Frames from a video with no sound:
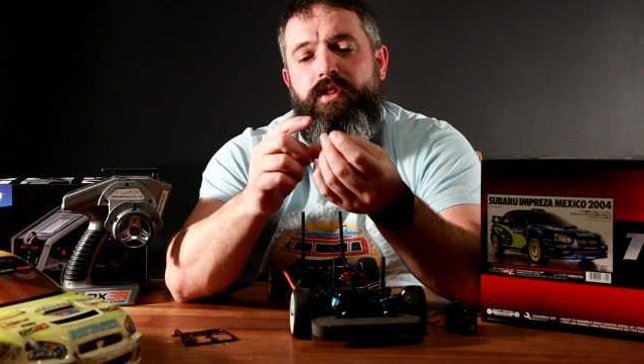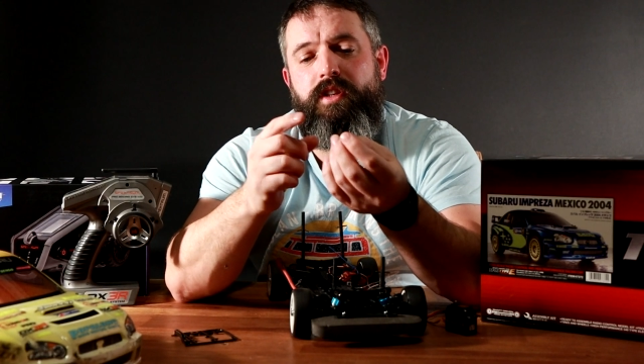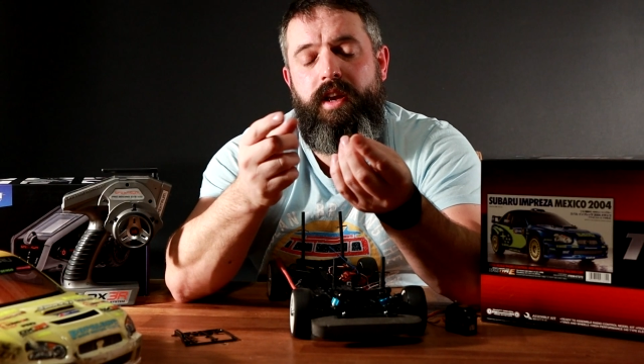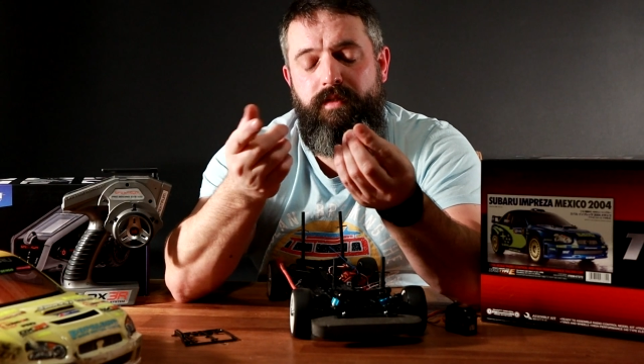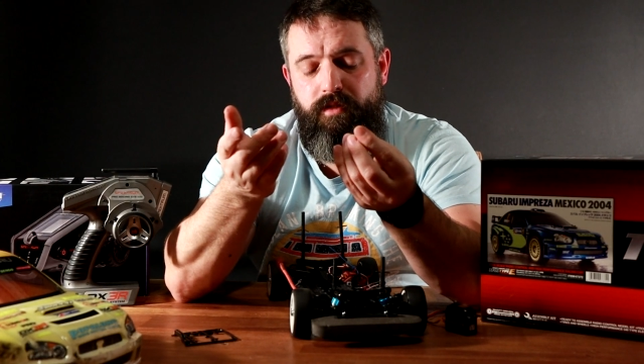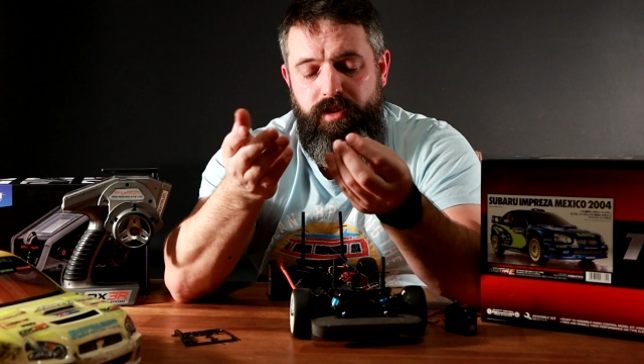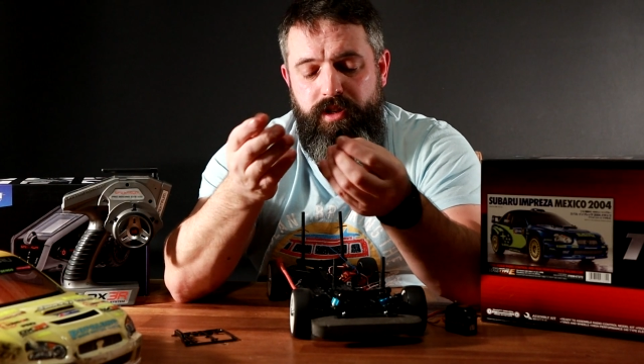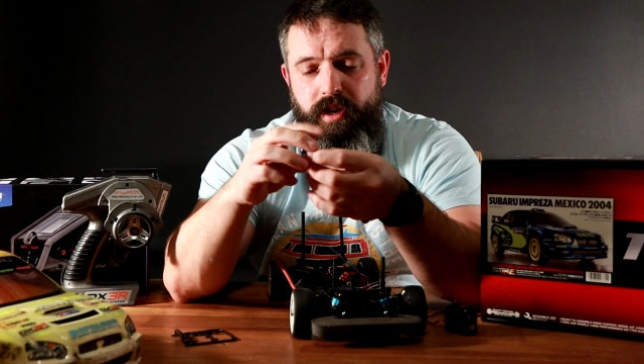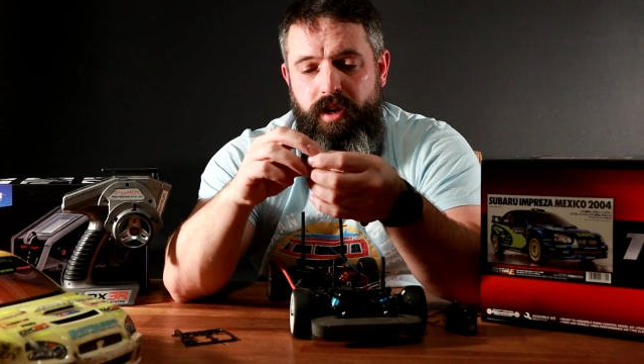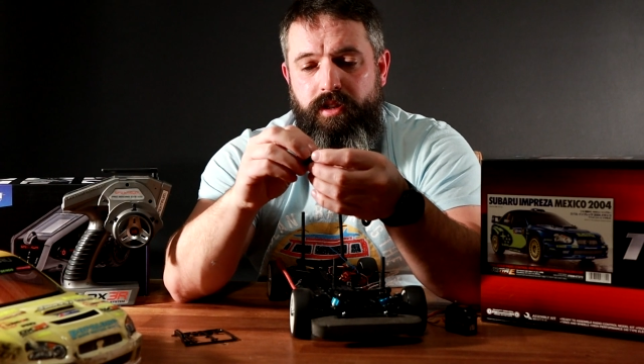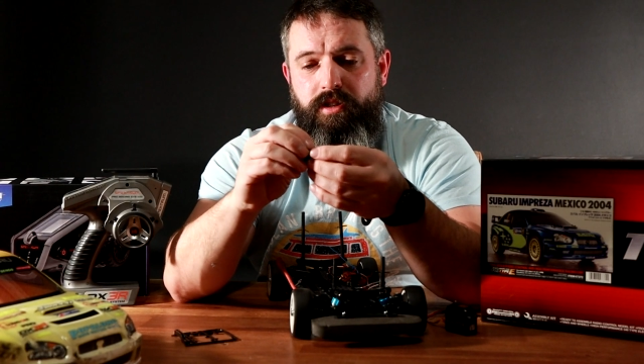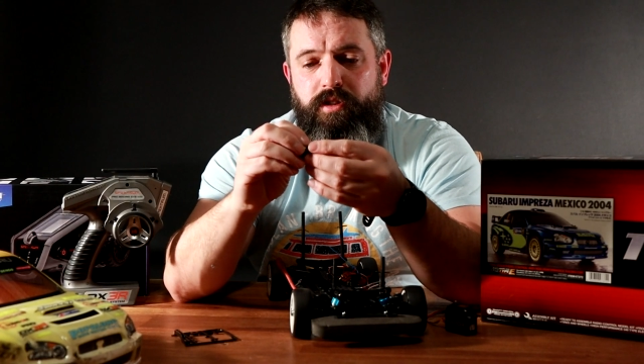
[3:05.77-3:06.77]
saver
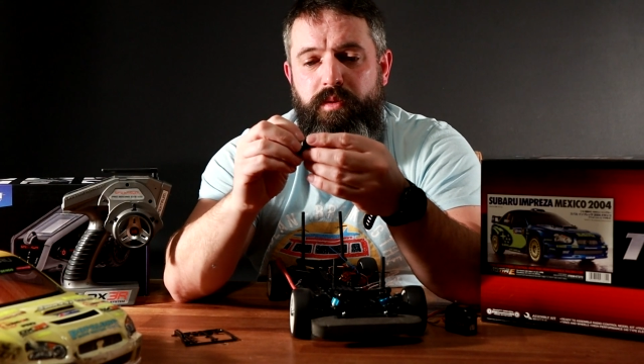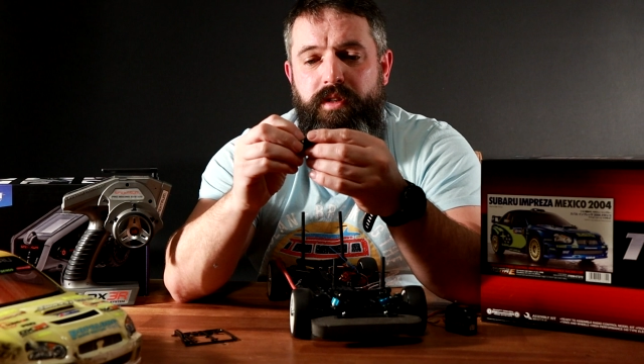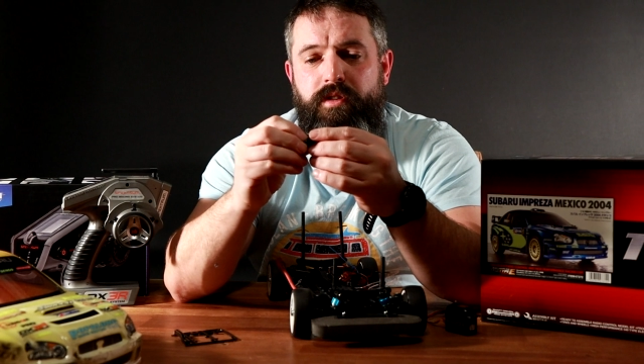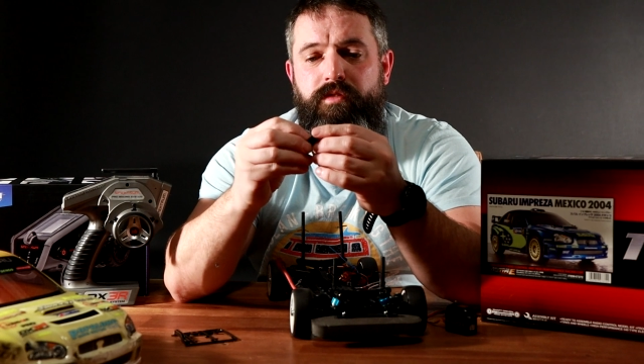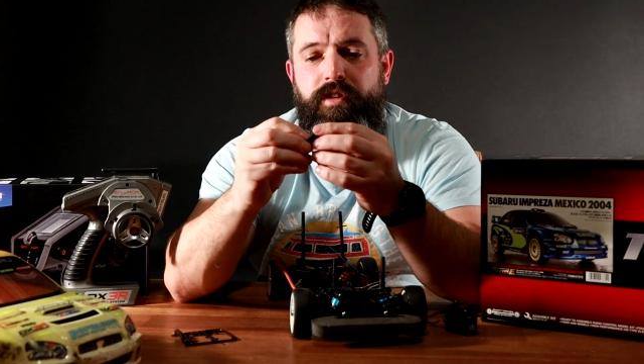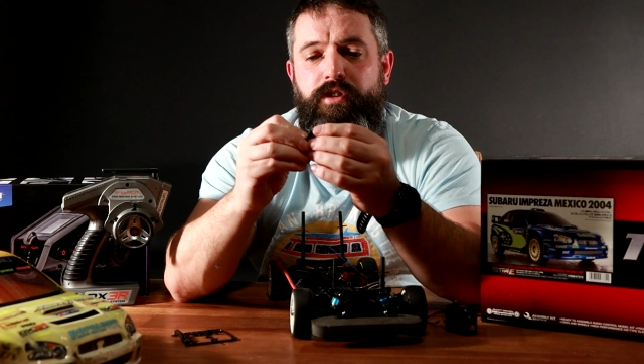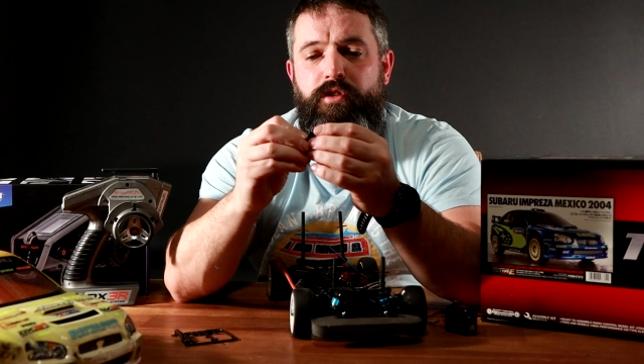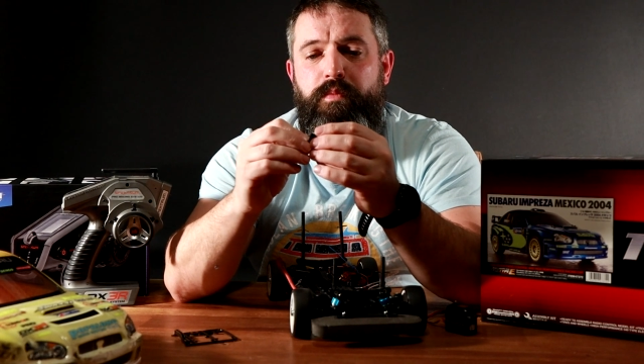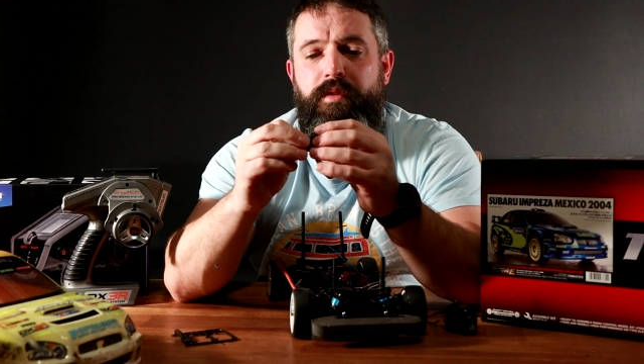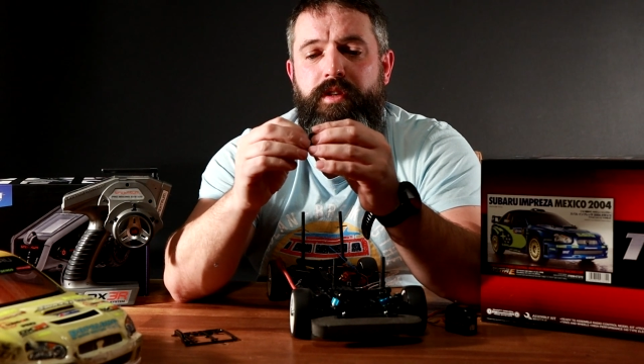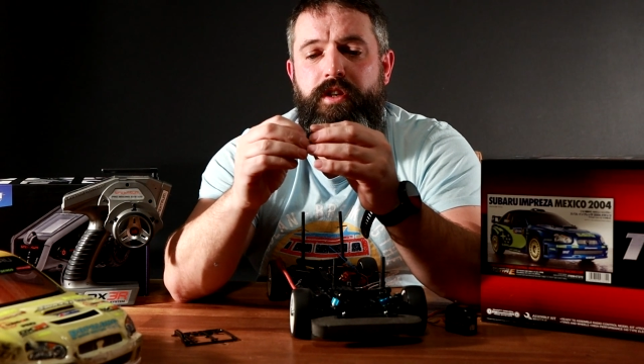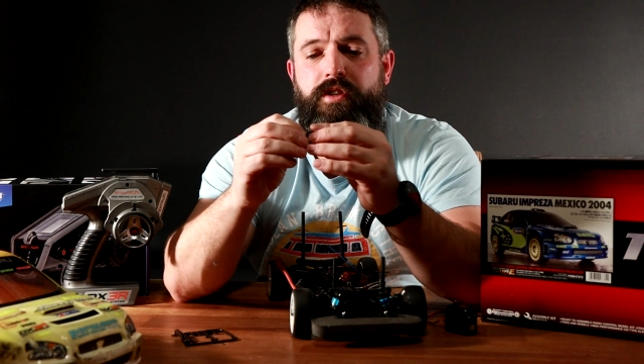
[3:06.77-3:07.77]
returns to its original
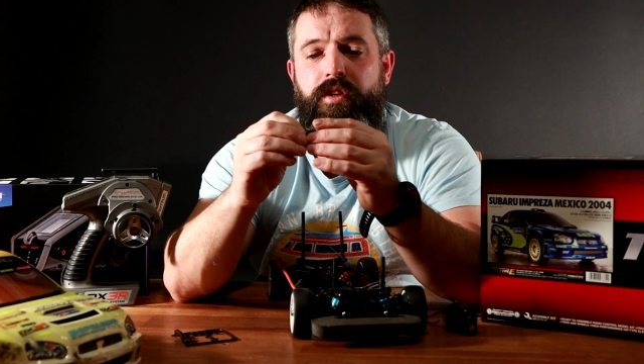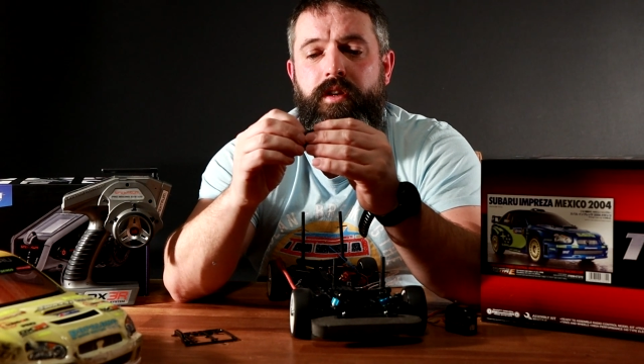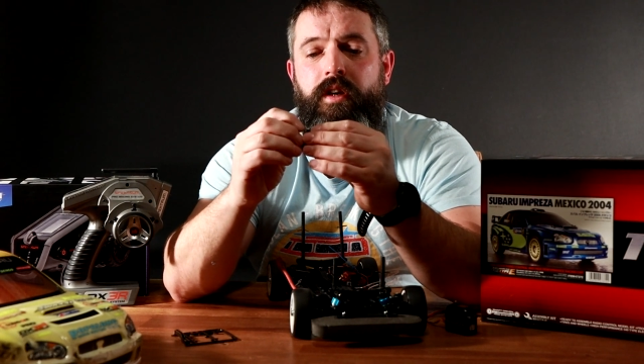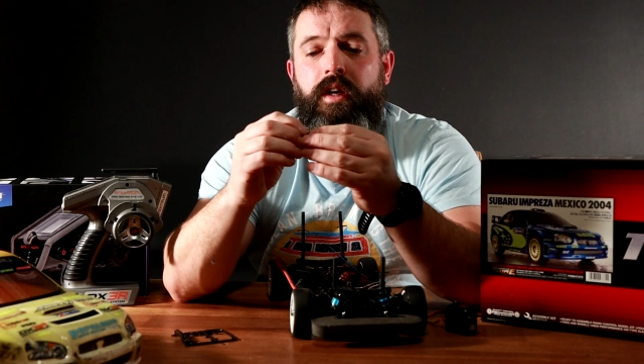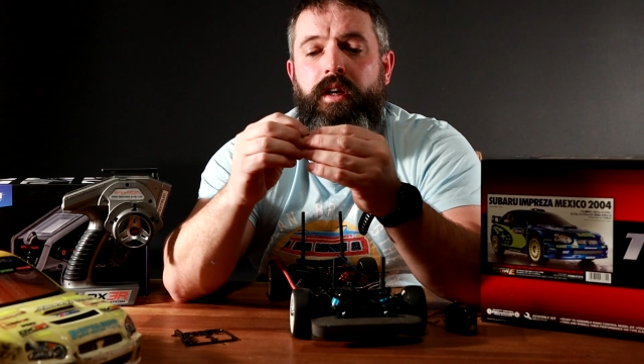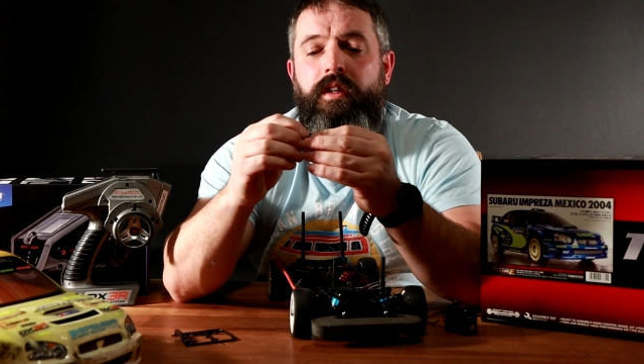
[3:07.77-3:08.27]
position.